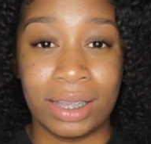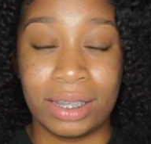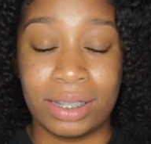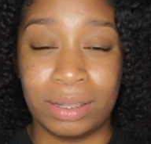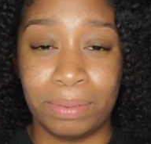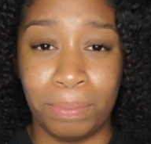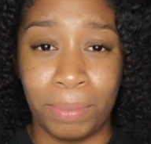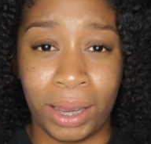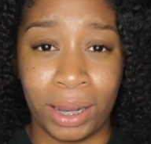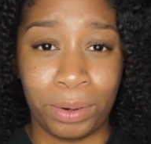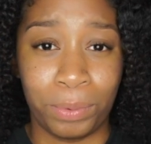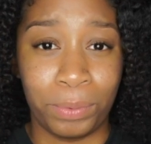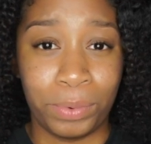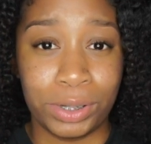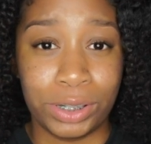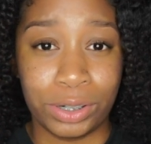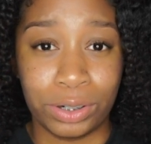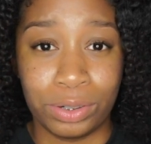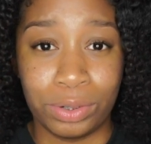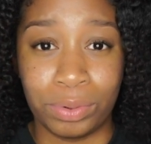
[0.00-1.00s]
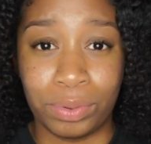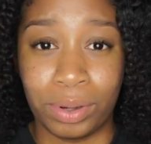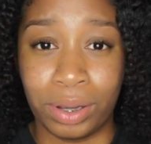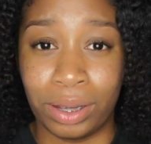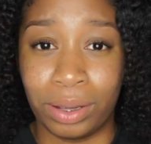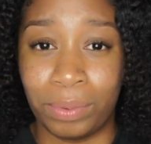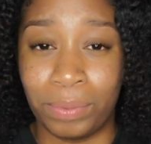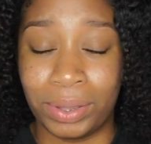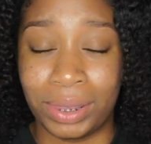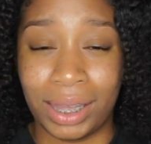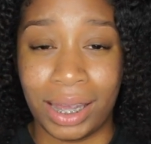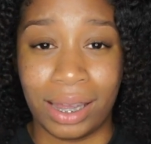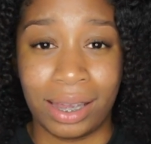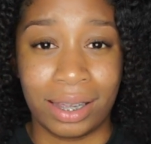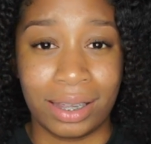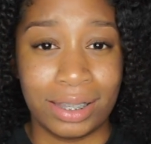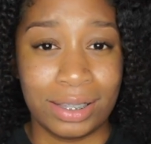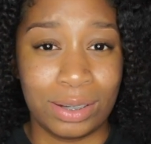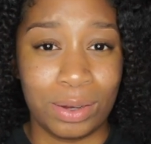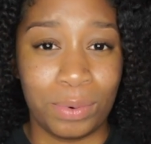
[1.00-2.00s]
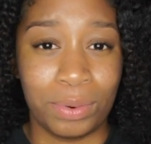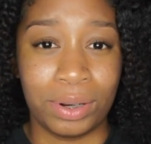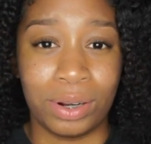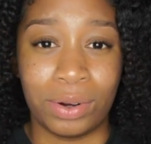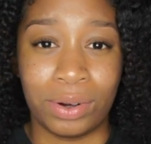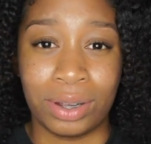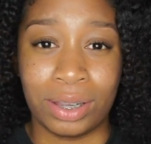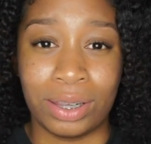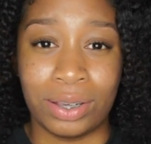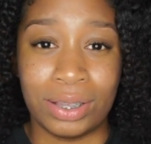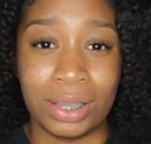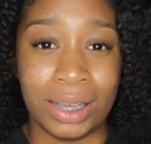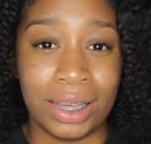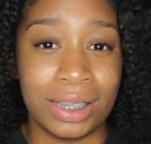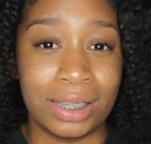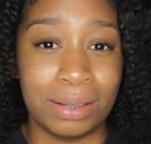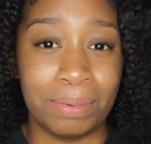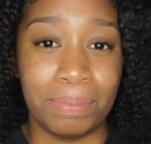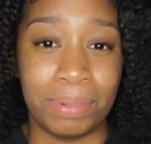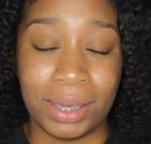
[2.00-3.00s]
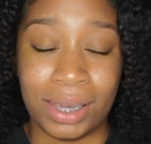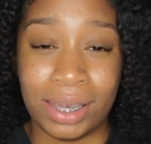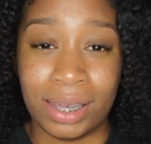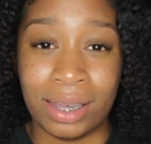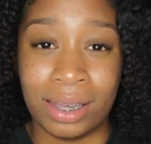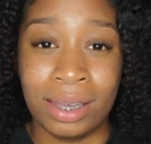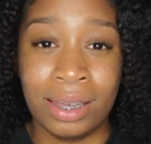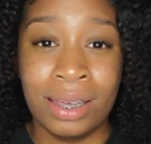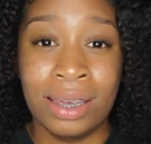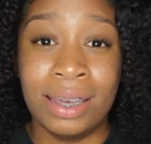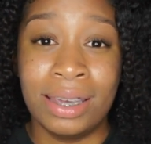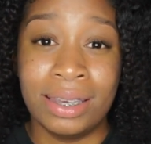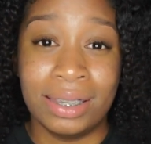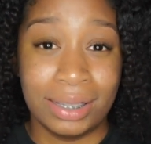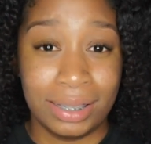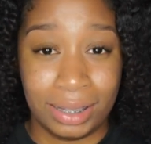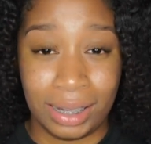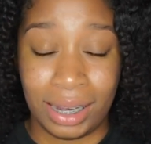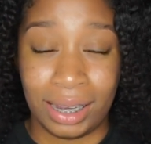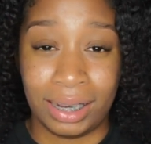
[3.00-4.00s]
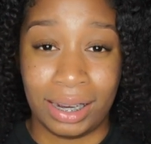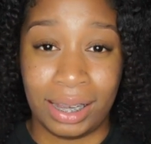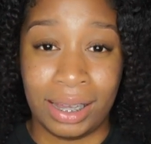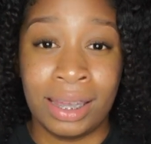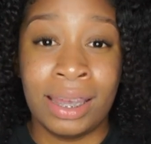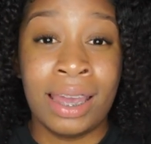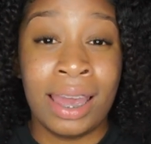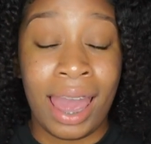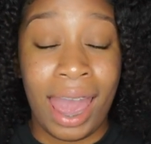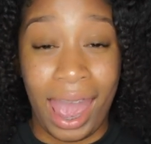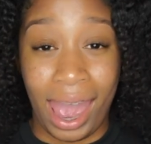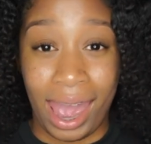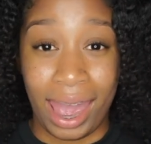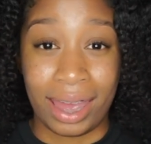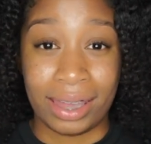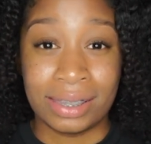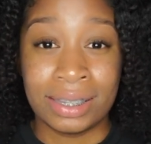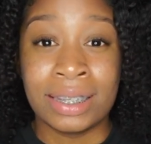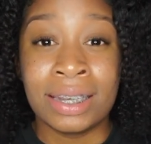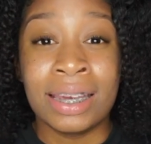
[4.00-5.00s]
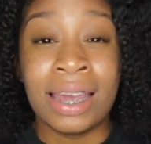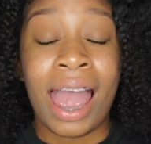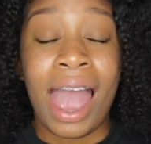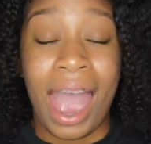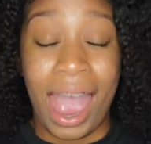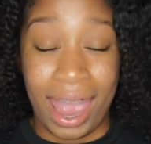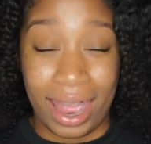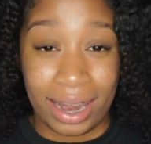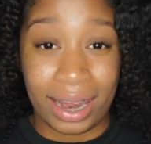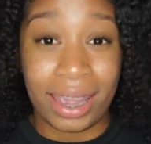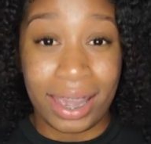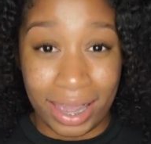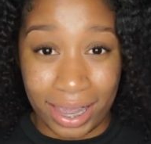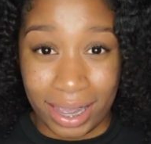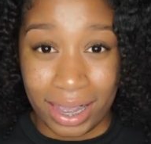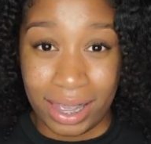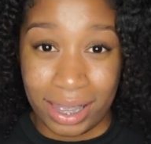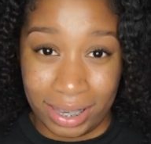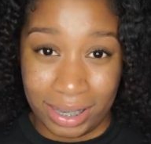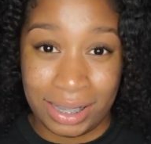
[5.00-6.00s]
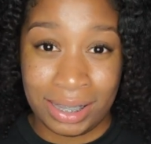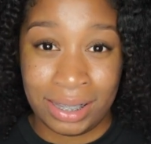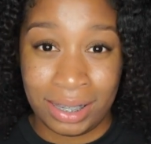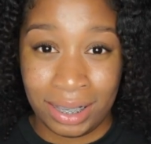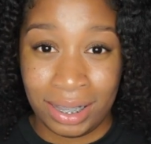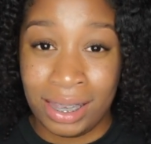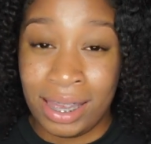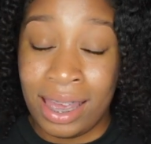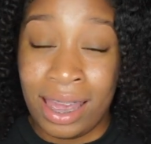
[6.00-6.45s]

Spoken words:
It doesn't matter what you're doing, what the heck is going on, you need to be standing at ease.